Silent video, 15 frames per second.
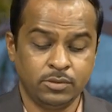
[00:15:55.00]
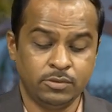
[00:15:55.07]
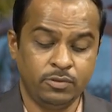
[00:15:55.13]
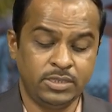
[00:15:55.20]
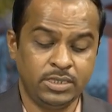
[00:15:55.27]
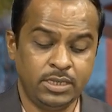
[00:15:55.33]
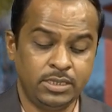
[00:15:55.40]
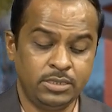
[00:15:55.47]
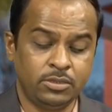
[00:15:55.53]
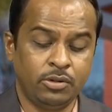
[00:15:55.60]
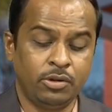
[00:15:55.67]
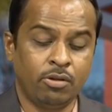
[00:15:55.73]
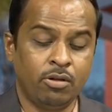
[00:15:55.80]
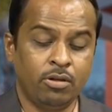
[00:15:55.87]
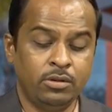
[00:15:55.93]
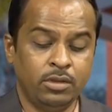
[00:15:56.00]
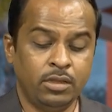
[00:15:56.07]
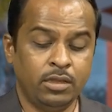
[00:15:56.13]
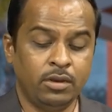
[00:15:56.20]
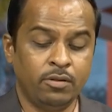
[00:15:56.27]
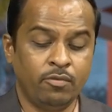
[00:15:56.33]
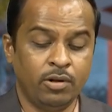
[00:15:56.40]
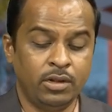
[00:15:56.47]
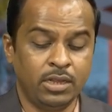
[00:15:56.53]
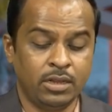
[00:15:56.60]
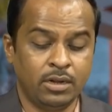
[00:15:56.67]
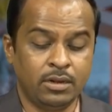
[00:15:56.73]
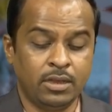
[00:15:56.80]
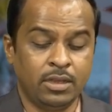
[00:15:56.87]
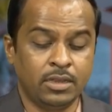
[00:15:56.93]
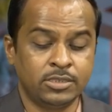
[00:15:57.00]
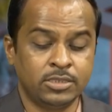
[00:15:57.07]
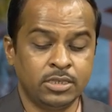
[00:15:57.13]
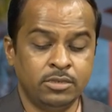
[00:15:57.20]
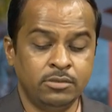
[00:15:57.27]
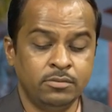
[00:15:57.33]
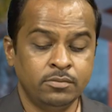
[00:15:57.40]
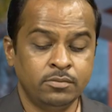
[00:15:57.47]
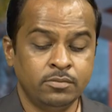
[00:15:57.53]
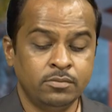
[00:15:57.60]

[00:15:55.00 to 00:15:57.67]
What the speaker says: which is drawn in a vertical direction,